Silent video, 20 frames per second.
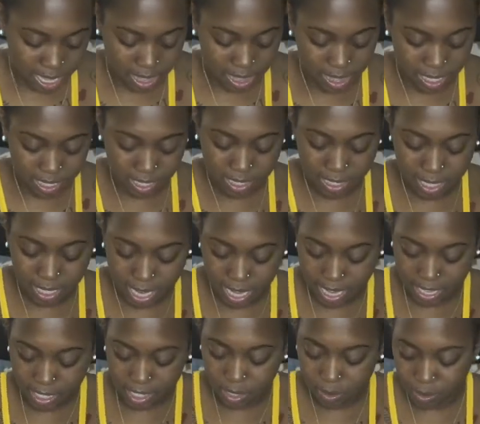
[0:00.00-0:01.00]
this
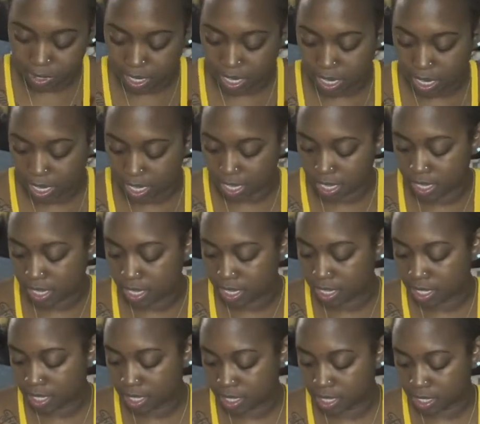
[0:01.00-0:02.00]
next one
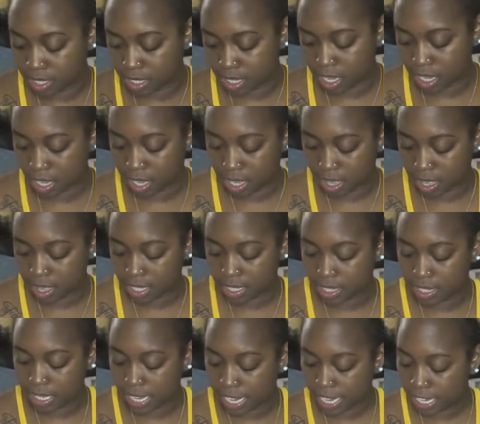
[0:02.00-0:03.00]
is the
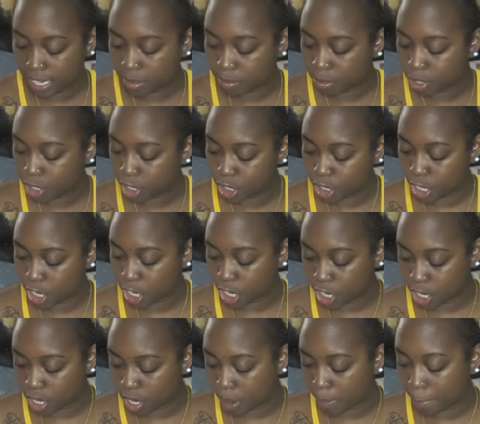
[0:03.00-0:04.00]
same
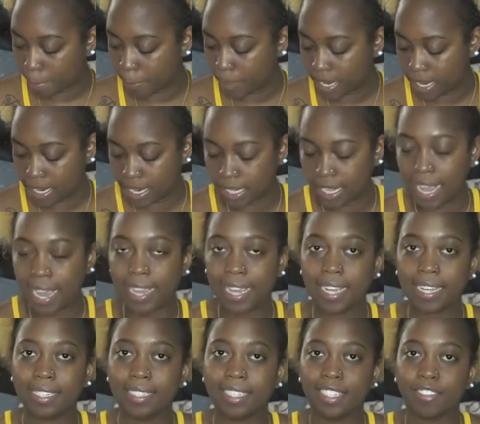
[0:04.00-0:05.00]
shirt, but like
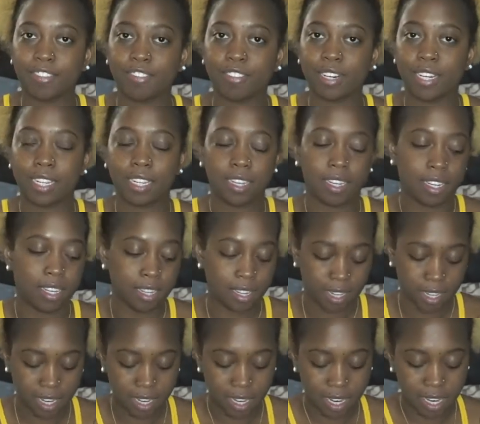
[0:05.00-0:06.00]
a different
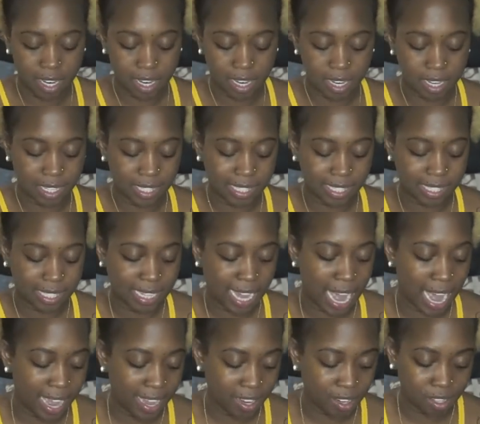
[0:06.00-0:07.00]
uh,
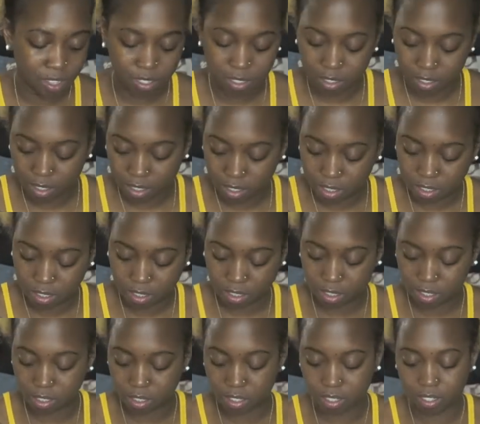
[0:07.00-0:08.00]
style.
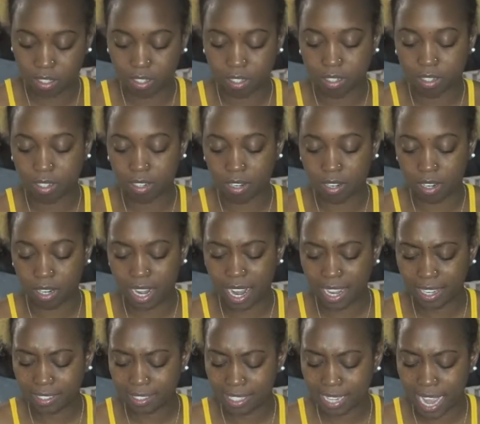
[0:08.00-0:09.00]
Or
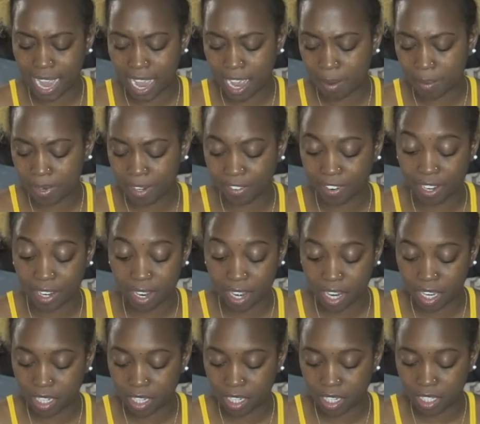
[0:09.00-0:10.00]
not style, but different
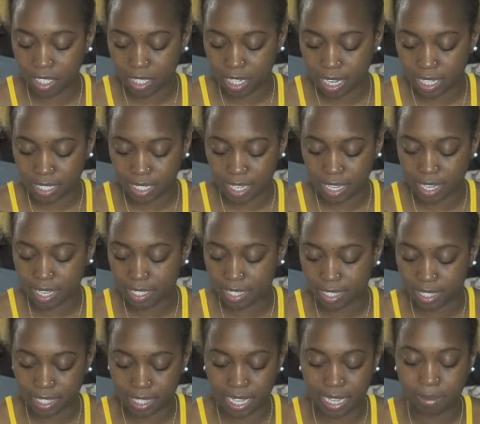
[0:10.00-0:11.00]
color, should I say? Because
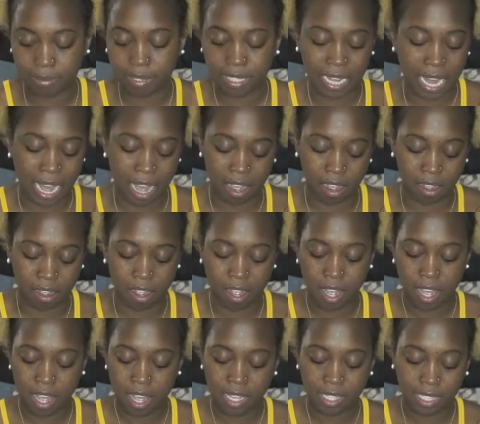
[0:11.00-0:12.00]
the same style,
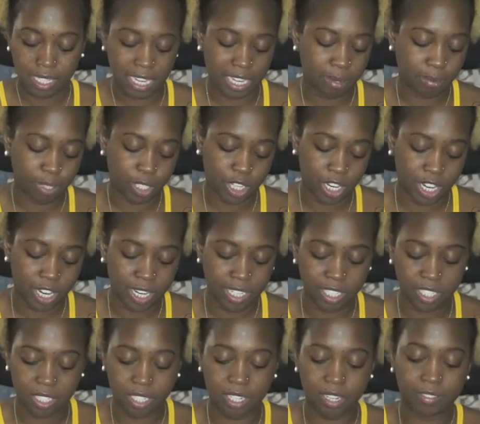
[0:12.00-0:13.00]
same shirt. It's
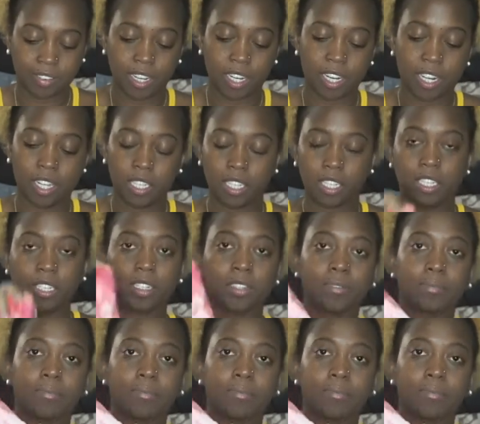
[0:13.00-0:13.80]
just a different color